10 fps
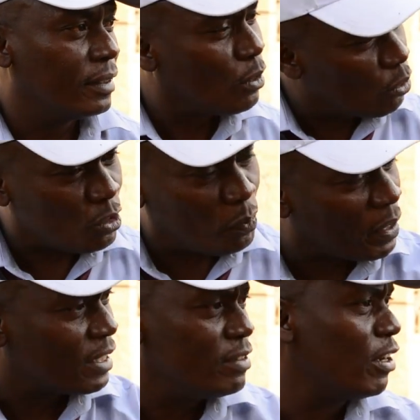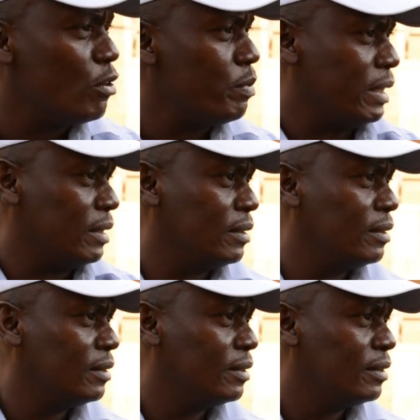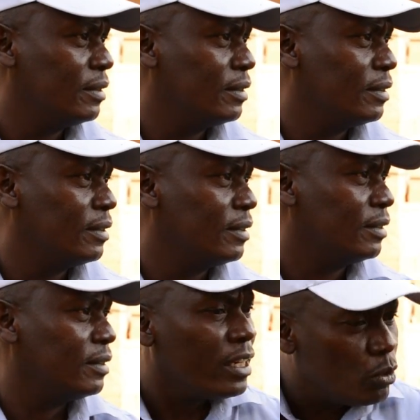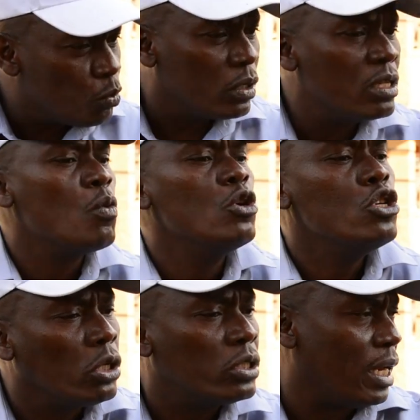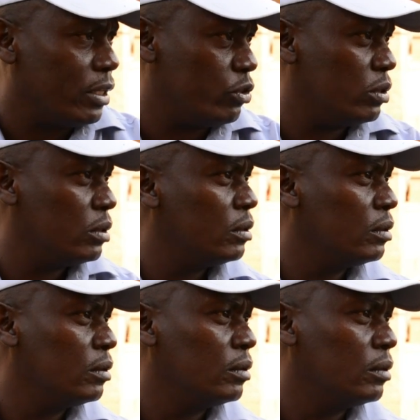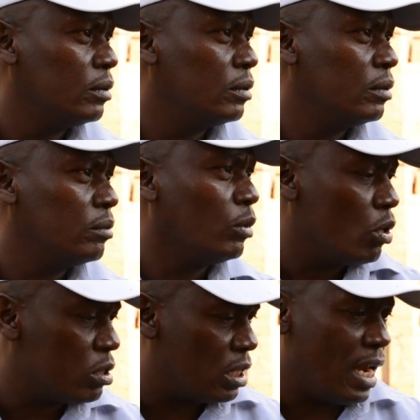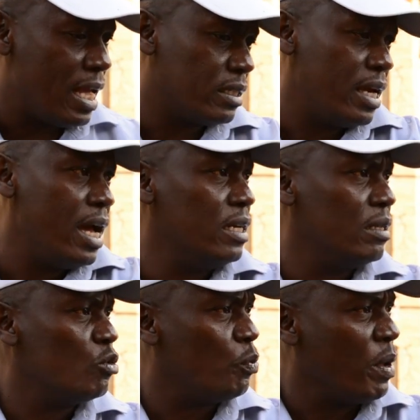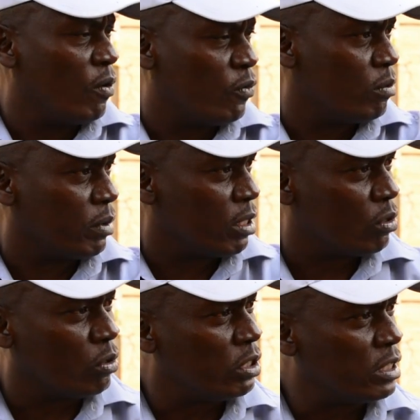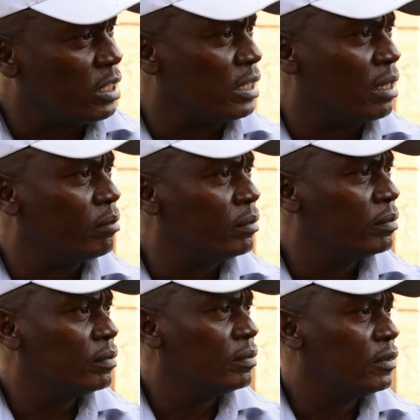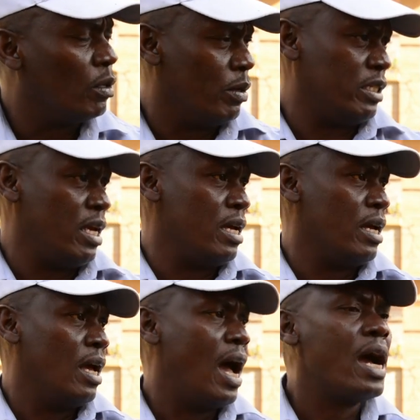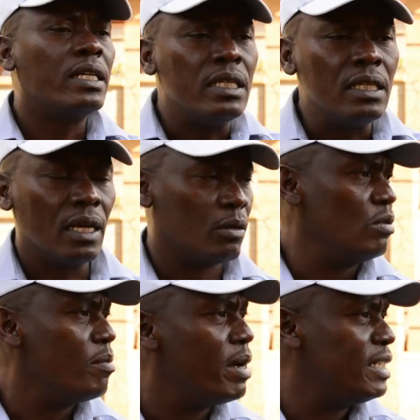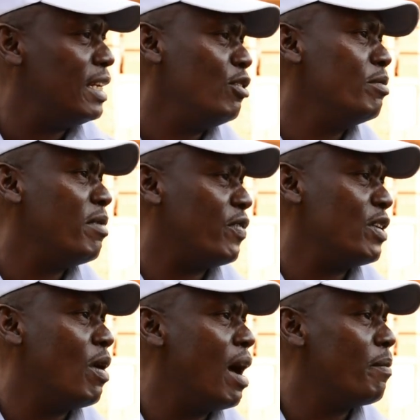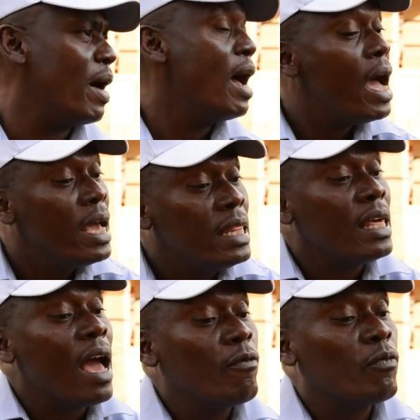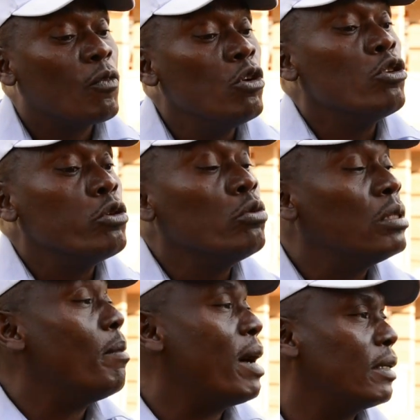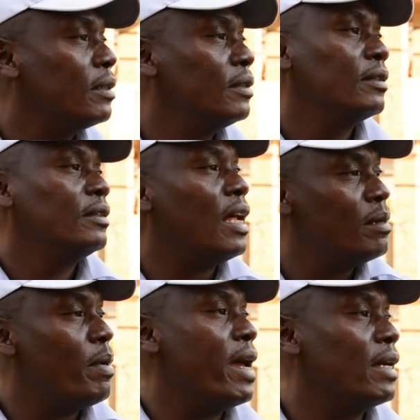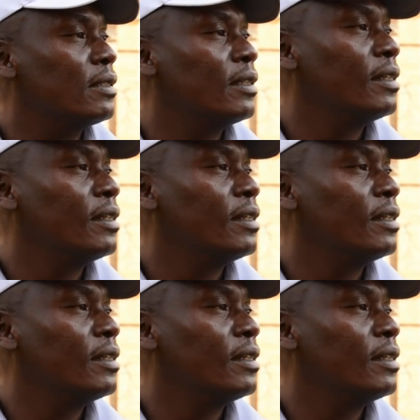Don't speak development. They will not touch. Because the last I had them speak from Githunguri Stadium, they were saying, Haki, hakuna maendeleo imefanywa hapa, and they have gone through tarmac, done by us.